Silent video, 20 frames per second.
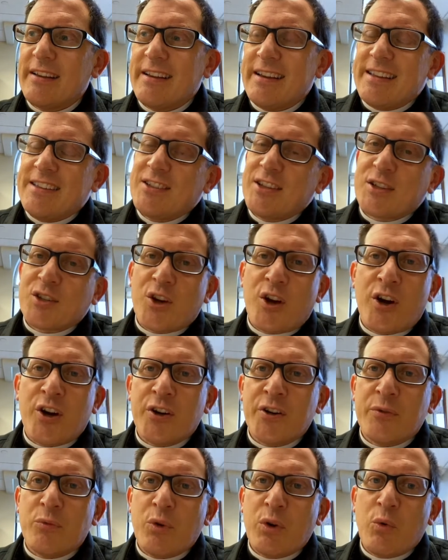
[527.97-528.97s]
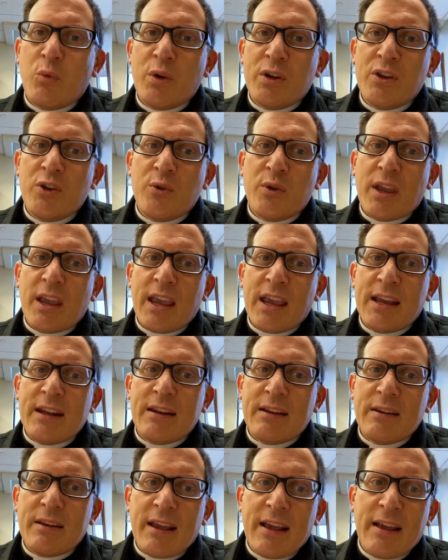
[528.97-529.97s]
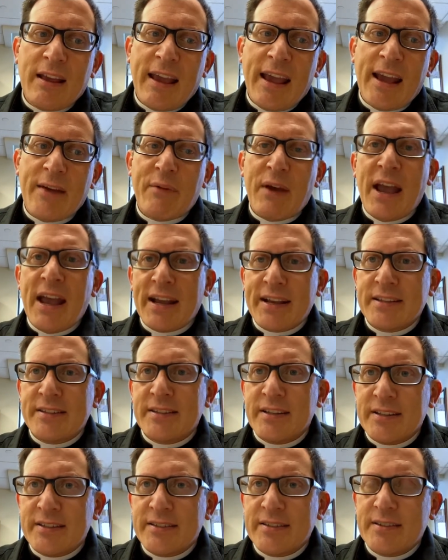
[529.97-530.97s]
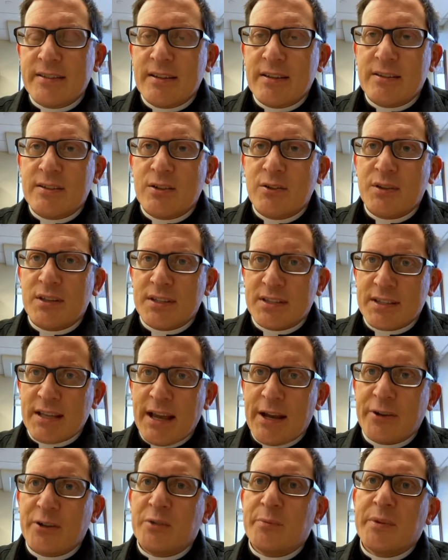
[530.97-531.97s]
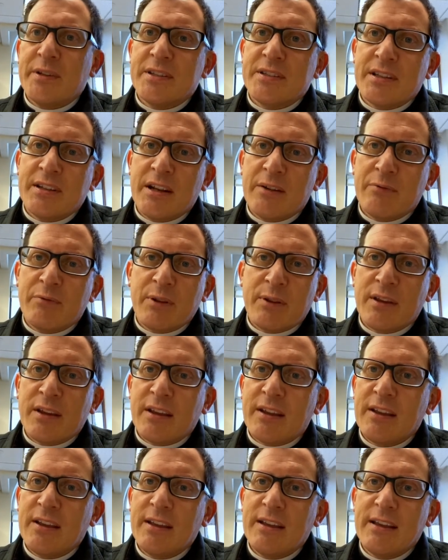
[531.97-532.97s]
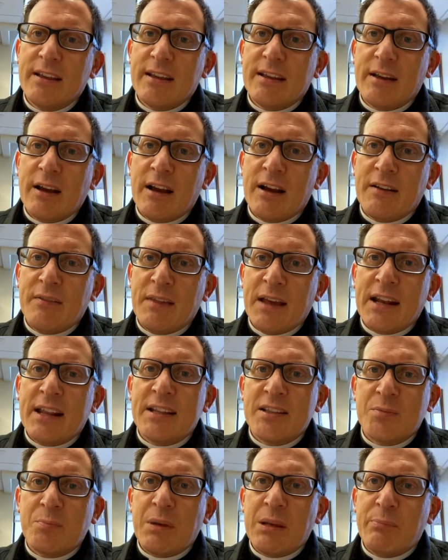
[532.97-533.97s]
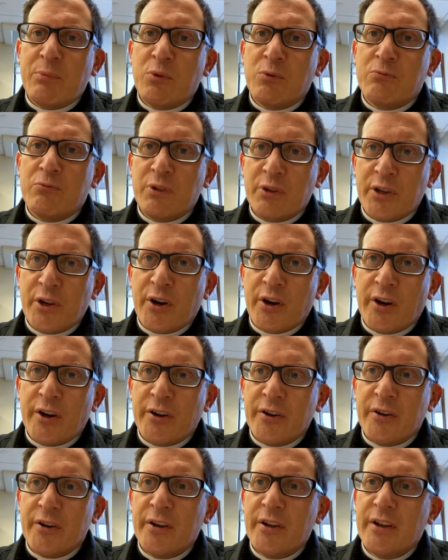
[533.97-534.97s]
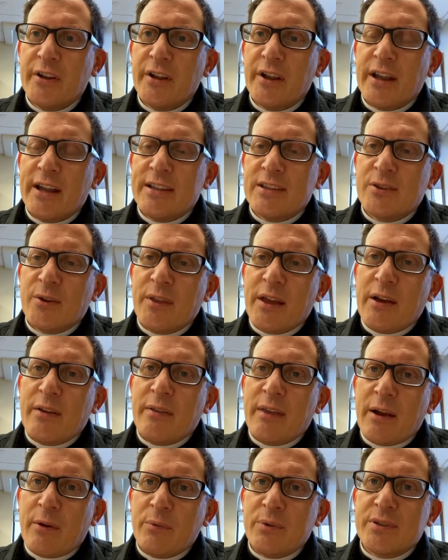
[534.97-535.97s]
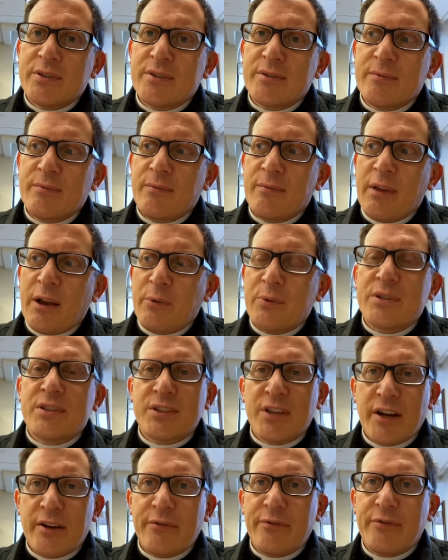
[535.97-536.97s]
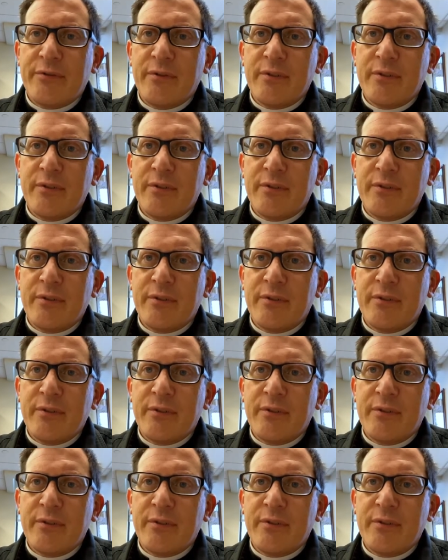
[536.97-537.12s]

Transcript: It's just hard when you can't have access to the sacraments and everything. That hits people really hard. And so that was tough,